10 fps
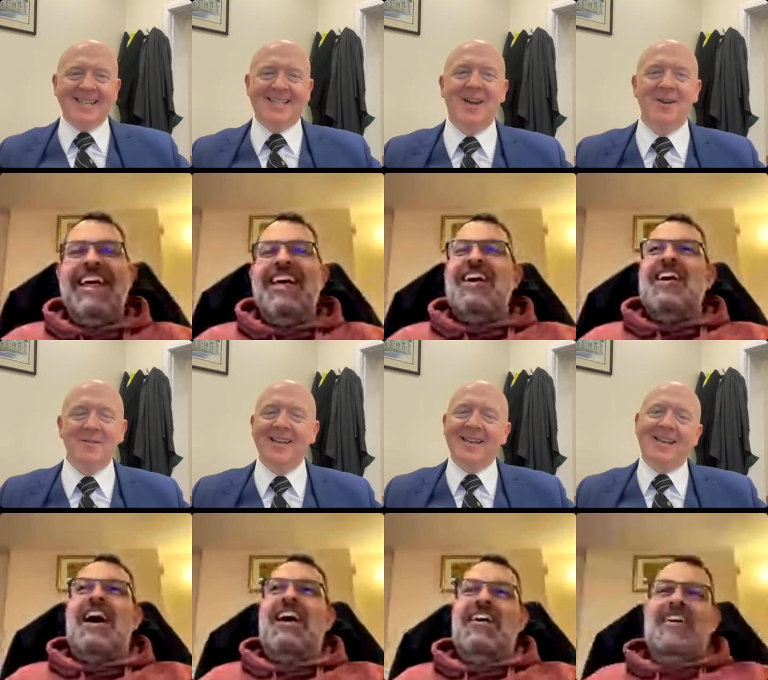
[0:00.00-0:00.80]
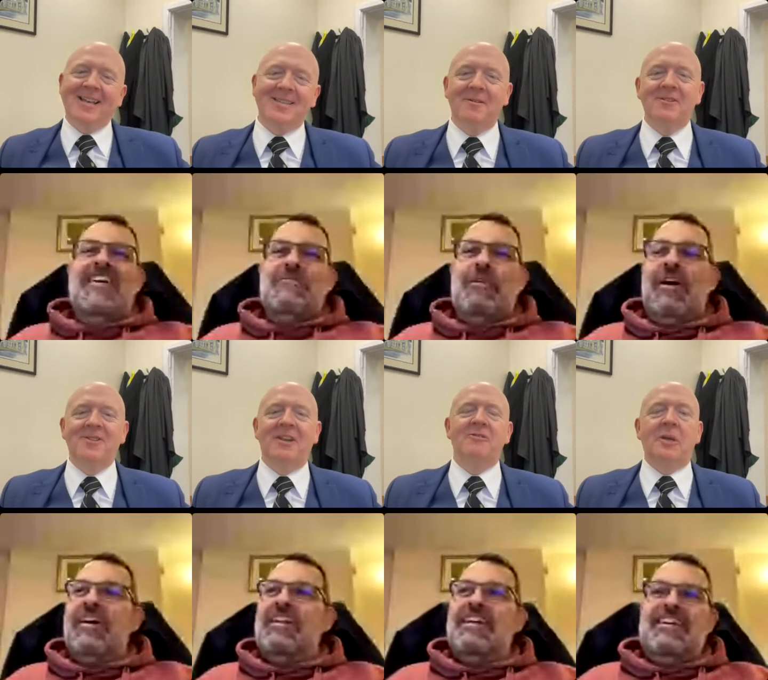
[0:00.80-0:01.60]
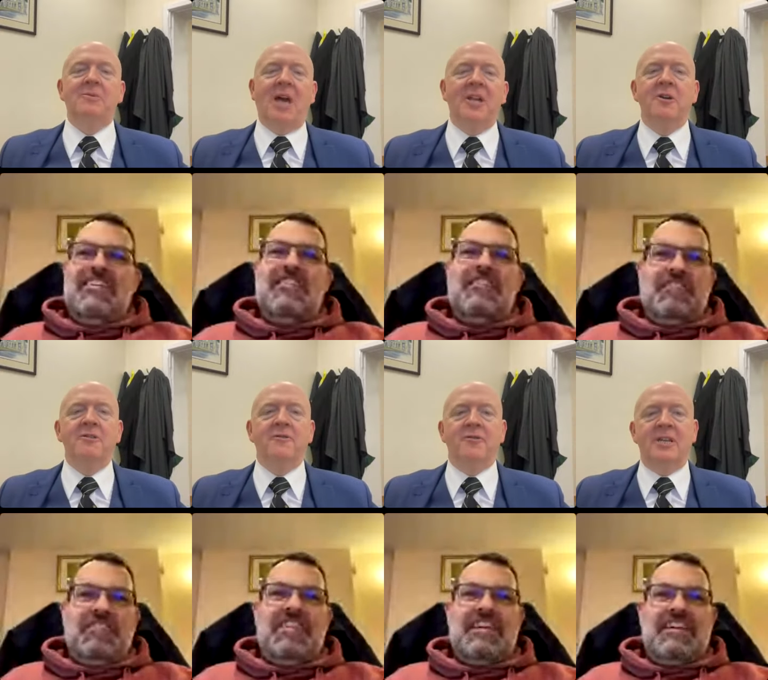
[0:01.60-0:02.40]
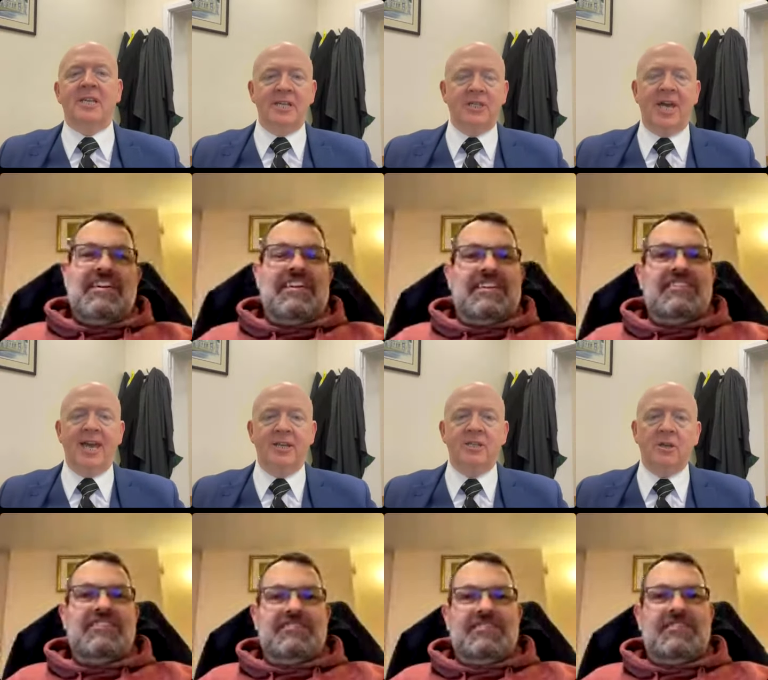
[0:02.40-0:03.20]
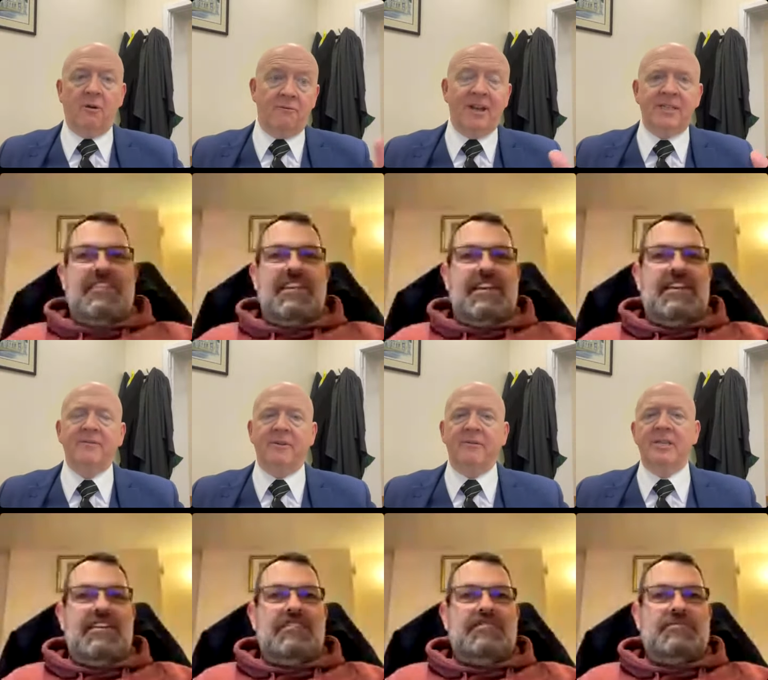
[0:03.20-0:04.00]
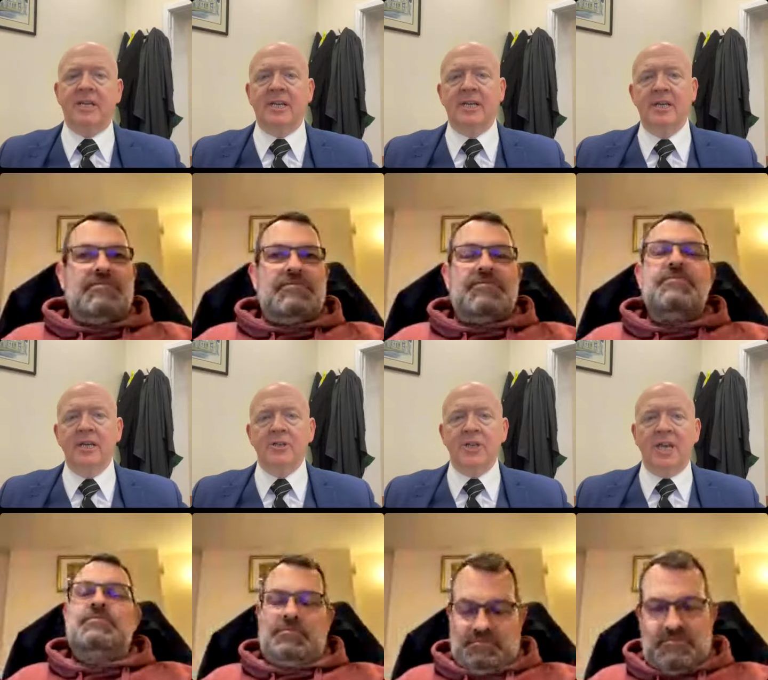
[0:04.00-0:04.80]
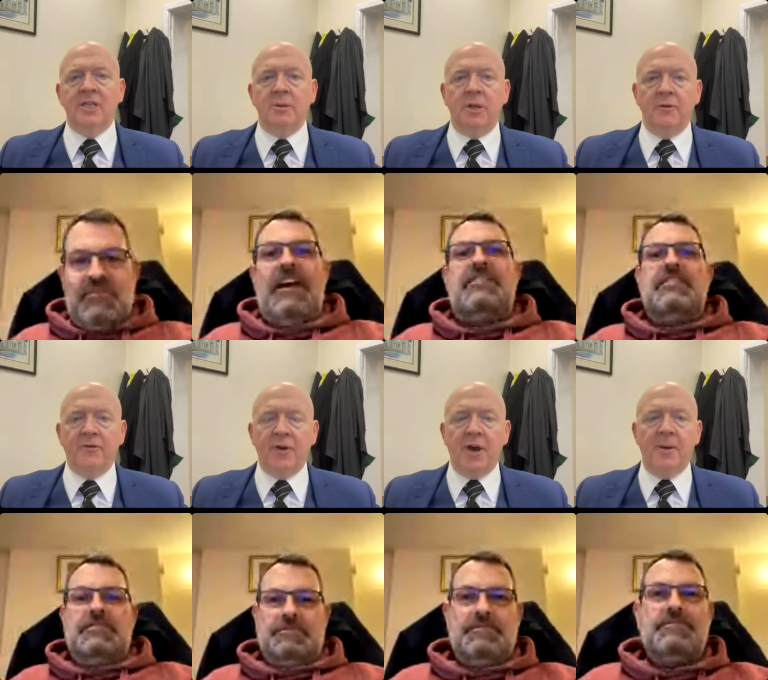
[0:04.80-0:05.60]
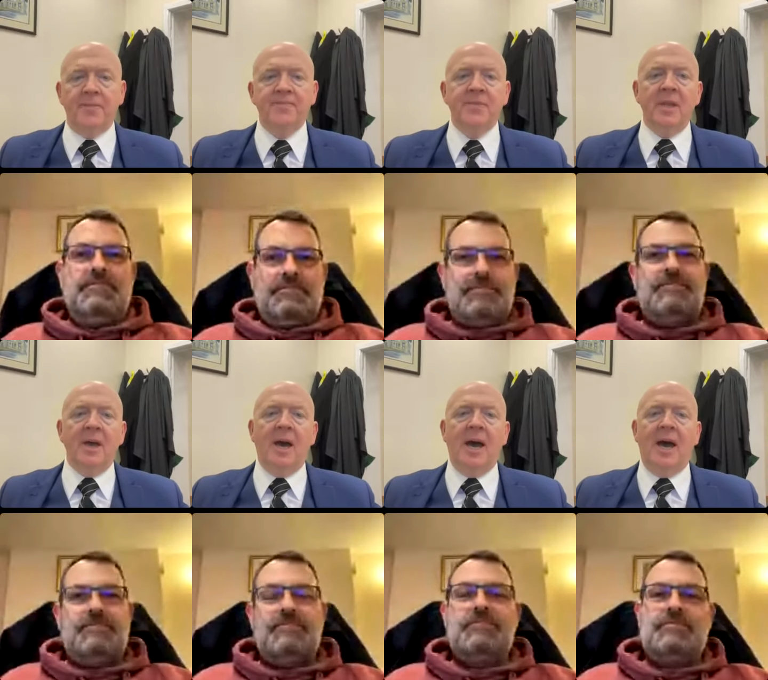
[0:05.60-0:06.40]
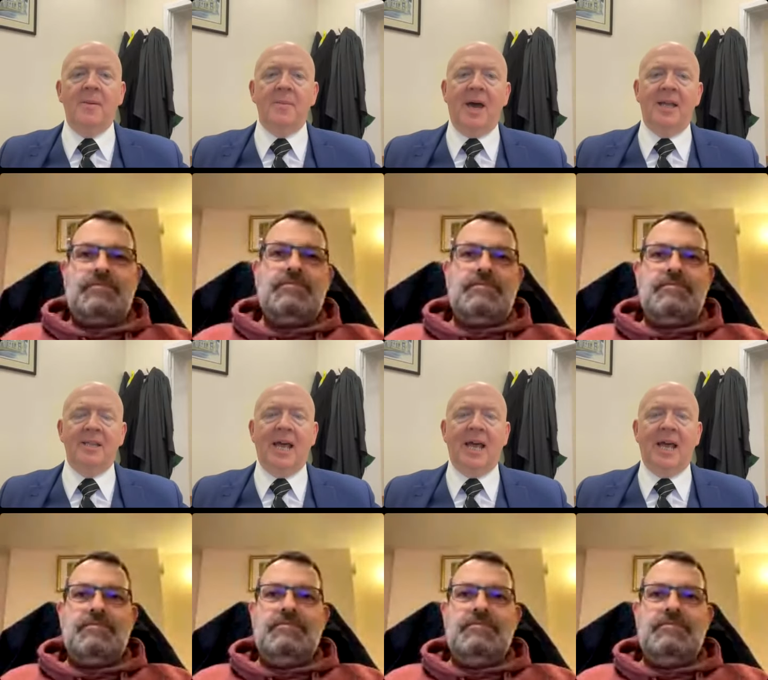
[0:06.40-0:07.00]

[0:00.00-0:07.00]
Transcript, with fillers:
Speaker 1: so, so but, in general terms, I know you've recently changed, or relatively recently changed yeah. to a new firm. Um, and